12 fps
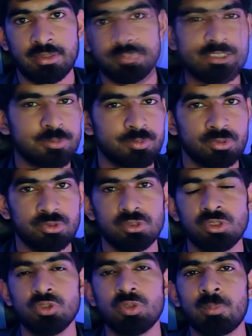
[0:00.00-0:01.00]
Let's suppose
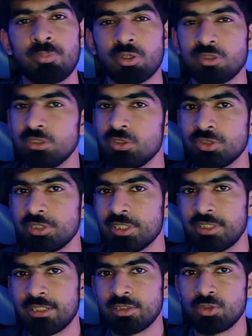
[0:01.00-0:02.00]
you are browsing on the
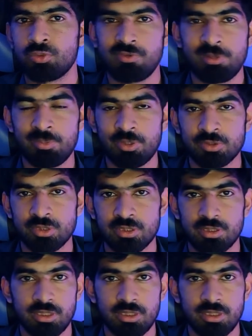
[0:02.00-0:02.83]
internet through a web browser.